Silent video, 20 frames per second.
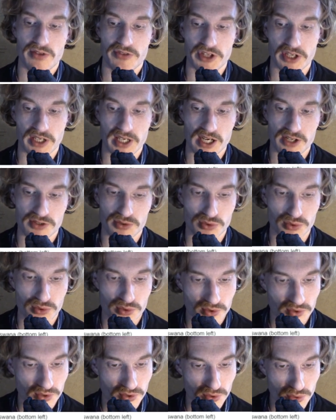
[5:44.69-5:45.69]
The
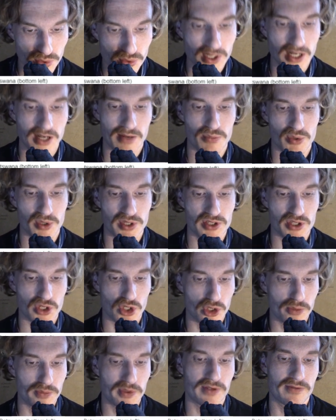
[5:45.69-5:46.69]
Kazungula Bridge
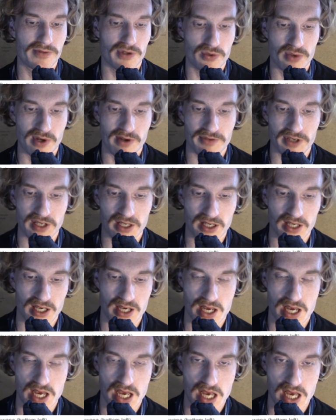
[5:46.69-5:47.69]
opened for traffic
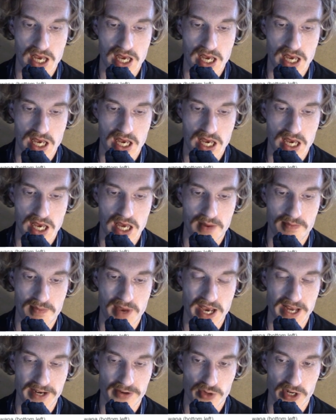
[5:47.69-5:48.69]
in
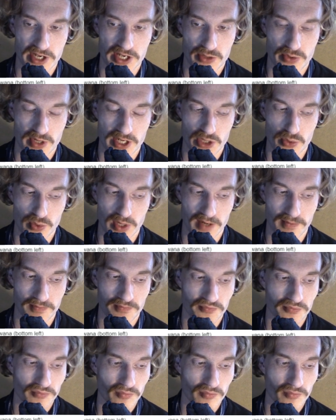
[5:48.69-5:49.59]
May 2021.